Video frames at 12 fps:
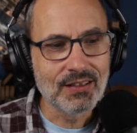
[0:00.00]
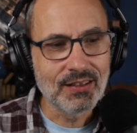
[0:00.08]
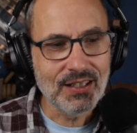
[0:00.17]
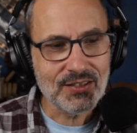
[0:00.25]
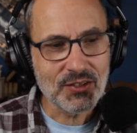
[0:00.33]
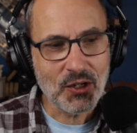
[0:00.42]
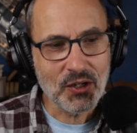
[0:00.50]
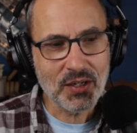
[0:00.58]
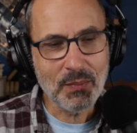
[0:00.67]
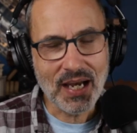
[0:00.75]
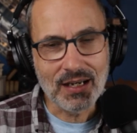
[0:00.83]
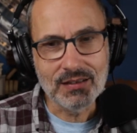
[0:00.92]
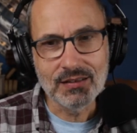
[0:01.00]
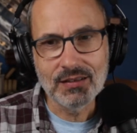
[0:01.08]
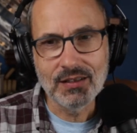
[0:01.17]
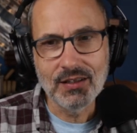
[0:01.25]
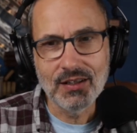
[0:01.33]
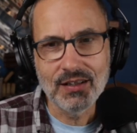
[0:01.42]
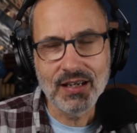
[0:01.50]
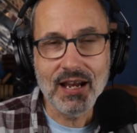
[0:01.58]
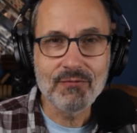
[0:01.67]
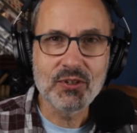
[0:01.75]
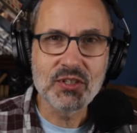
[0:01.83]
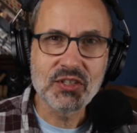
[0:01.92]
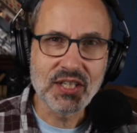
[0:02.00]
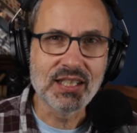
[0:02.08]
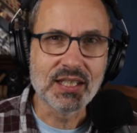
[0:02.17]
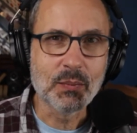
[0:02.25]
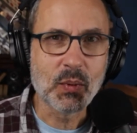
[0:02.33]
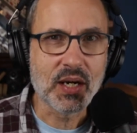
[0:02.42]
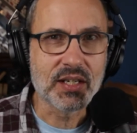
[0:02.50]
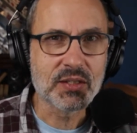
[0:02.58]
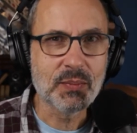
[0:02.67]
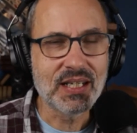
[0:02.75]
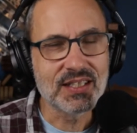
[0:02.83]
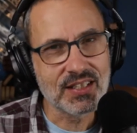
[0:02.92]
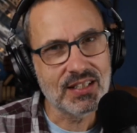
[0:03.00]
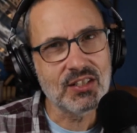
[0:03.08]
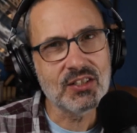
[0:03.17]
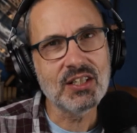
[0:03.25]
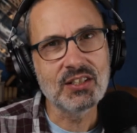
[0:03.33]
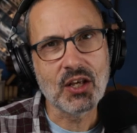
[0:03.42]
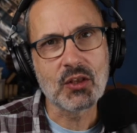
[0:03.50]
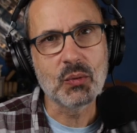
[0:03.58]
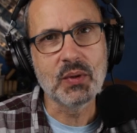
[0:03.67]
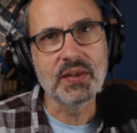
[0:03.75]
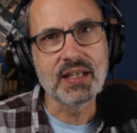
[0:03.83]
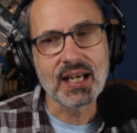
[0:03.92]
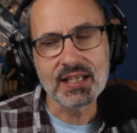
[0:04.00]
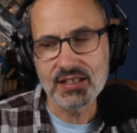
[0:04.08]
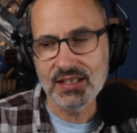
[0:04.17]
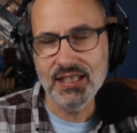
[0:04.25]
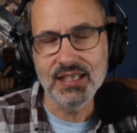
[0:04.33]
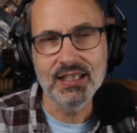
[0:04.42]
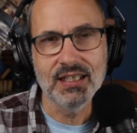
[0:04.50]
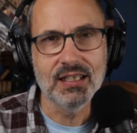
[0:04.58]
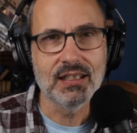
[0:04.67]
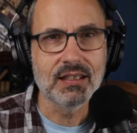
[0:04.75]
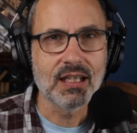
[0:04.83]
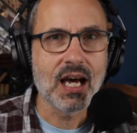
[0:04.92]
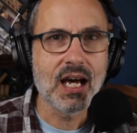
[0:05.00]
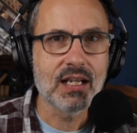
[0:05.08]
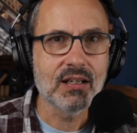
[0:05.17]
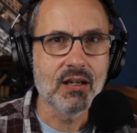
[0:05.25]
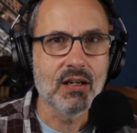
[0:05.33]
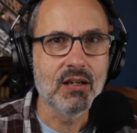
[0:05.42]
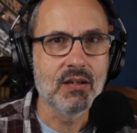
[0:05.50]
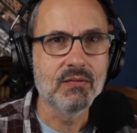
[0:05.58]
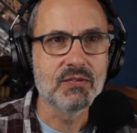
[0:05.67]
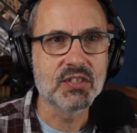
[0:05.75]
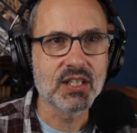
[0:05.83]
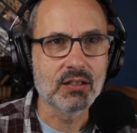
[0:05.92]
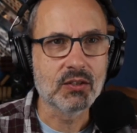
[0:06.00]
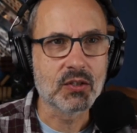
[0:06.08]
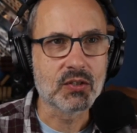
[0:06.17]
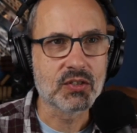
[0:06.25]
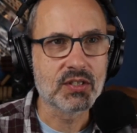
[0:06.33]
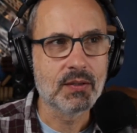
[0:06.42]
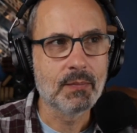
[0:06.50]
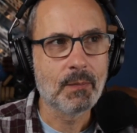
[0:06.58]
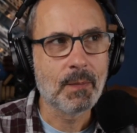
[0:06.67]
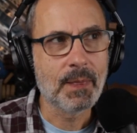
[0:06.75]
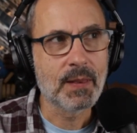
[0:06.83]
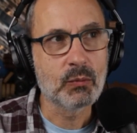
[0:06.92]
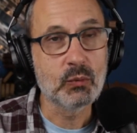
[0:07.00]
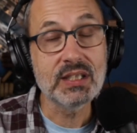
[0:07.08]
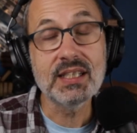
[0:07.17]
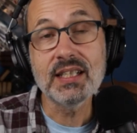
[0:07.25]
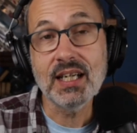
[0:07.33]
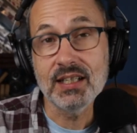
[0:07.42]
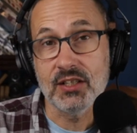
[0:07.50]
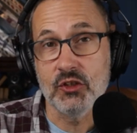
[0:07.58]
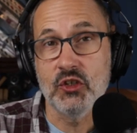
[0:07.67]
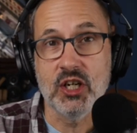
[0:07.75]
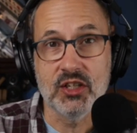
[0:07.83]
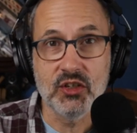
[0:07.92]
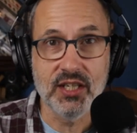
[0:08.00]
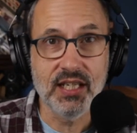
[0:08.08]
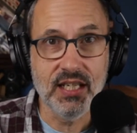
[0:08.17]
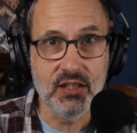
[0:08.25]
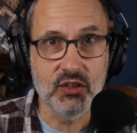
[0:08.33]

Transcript: Let's talk about average selling price, because this is another one that I see a lot of sellers really kind of judging each